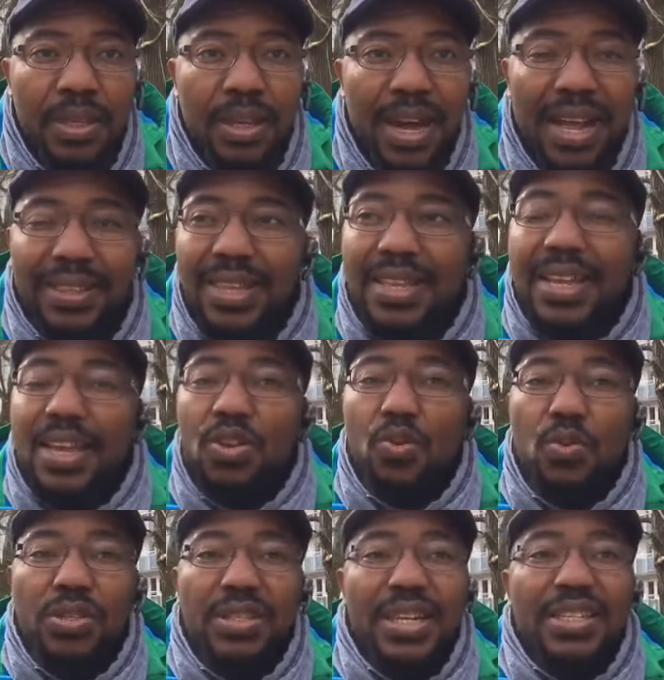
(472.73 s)
I think
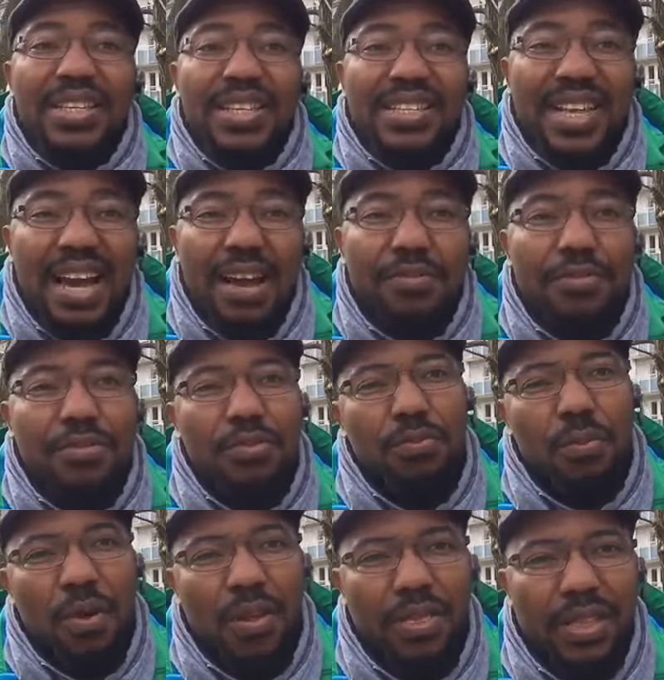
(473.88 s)
Enugu State deserves
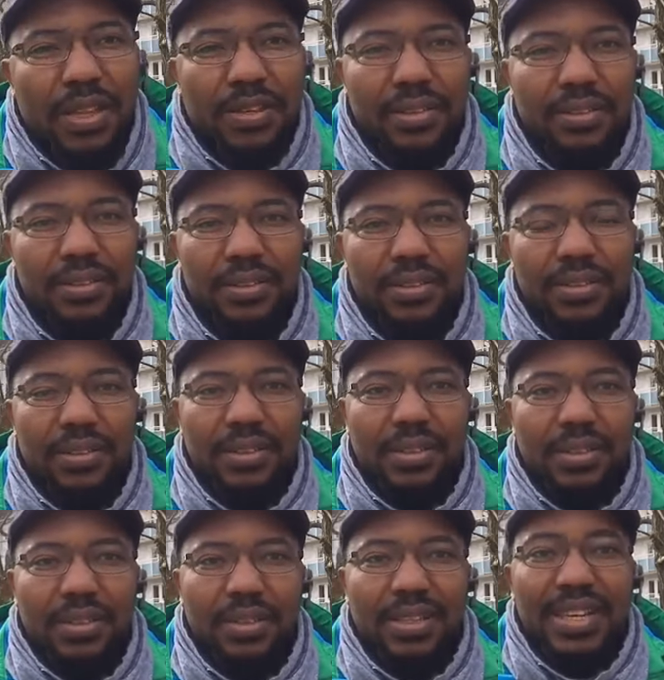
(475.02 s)
more than
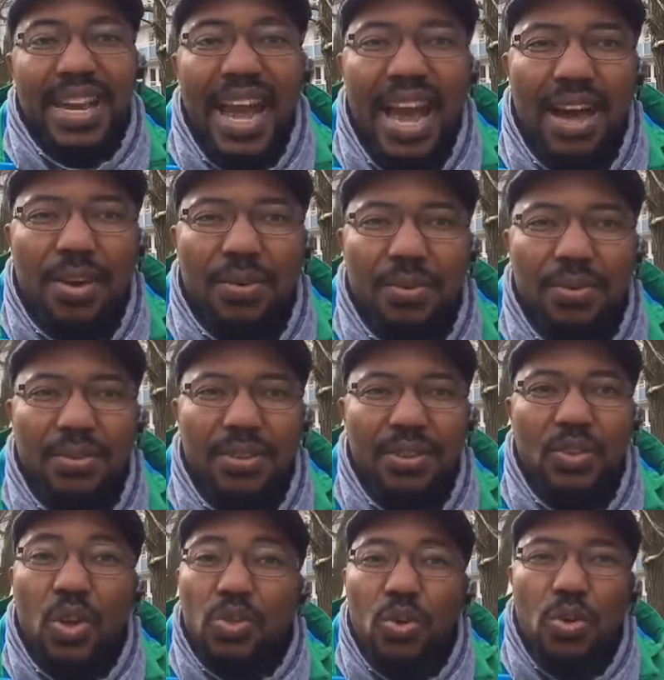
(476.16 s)
now,
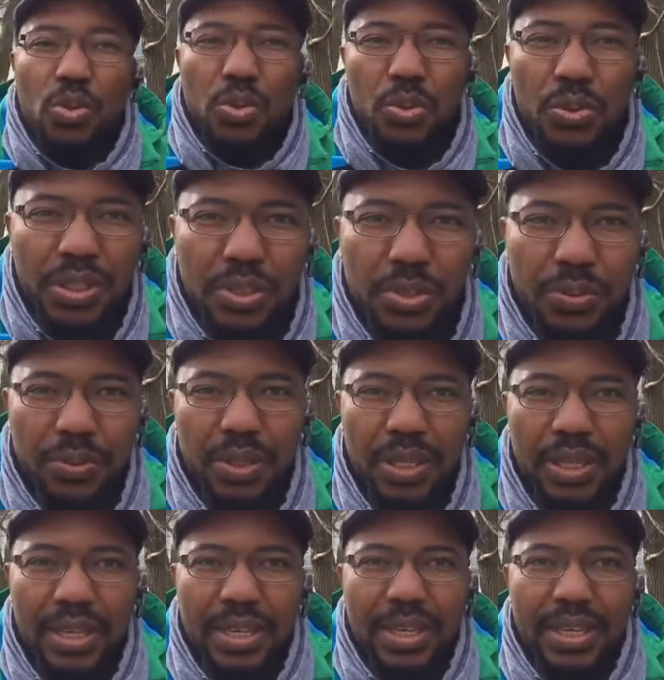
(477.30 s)
not Osu issue.
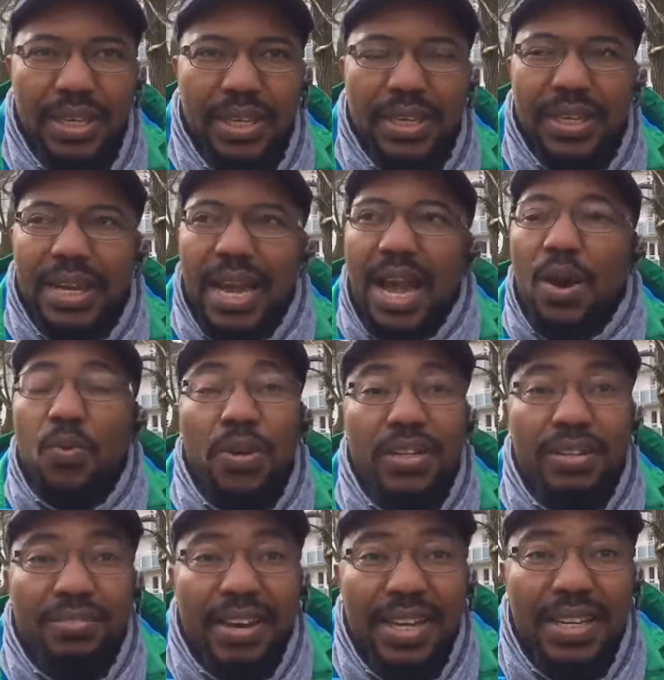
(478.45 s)
Are we
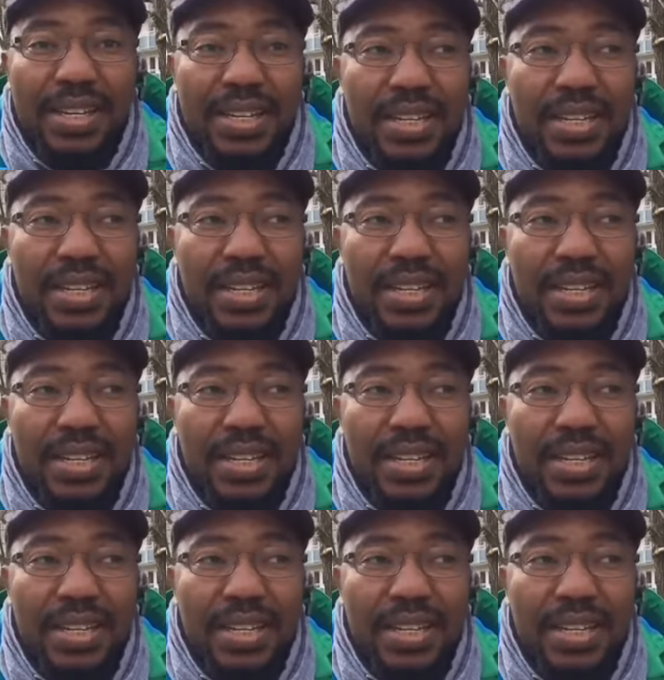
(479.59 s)
divided in